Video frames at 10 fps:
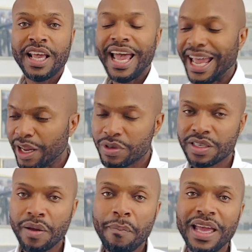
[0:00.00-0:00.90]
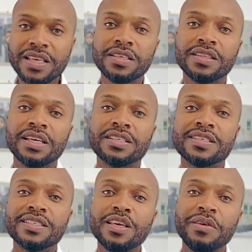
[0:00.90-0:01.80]
And it was an amazing thing to
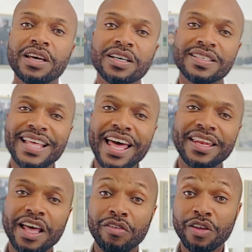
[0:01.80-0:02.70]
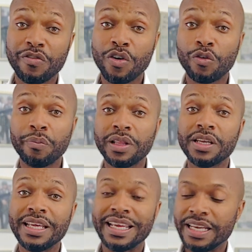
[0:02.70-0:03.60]
see, because that level of
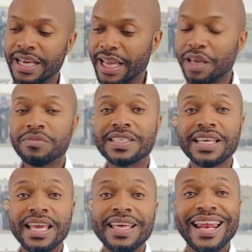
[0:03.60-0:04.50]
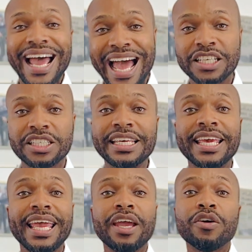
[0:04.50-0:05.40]
vulnerability and him seeing that I actually
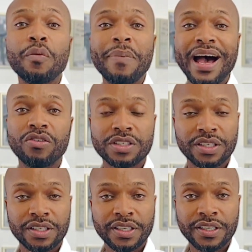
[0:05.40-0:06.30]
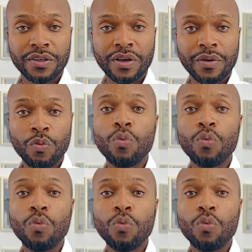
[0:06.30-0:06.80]
cared about what